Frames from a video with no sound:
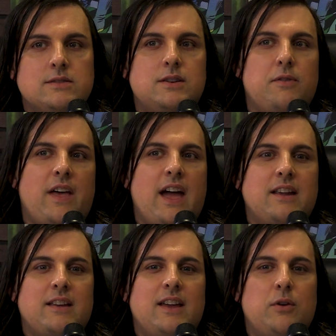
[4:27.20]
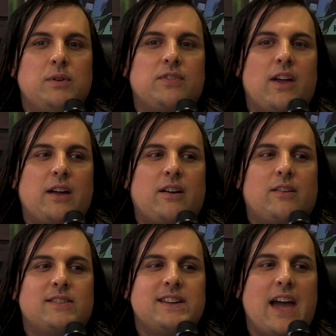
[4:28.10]
So that it was like
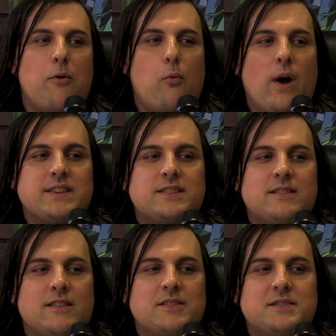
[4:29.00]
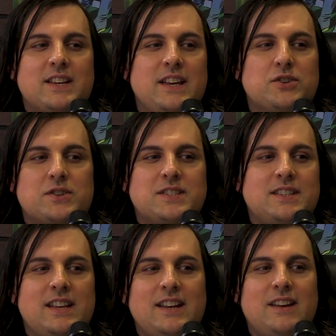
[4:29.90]
to get Westerners
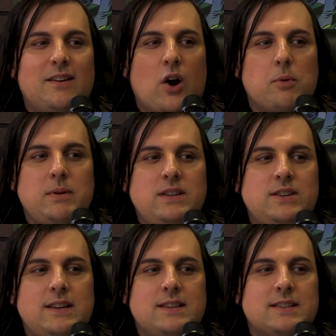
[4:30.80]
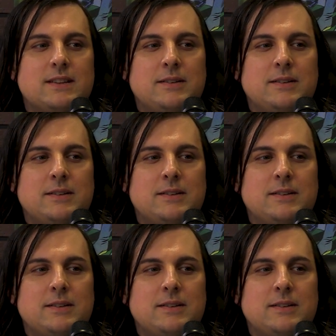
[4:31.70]
interested in RPGs.